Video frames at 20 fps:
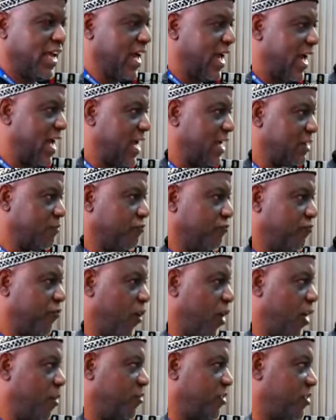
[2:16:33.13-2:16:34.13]
and
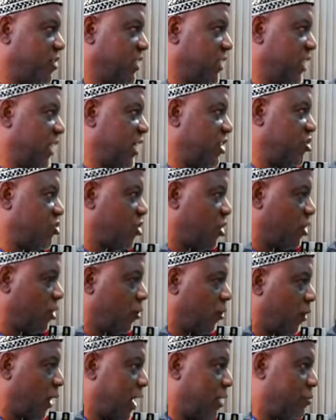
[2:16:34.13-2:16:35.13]
form synergy,
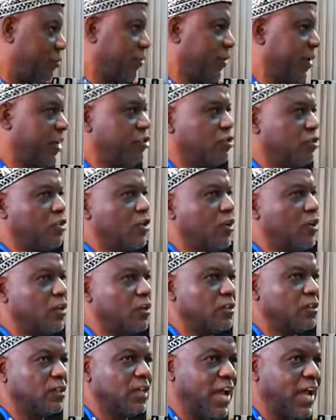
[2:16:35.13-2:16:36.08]
collaboration,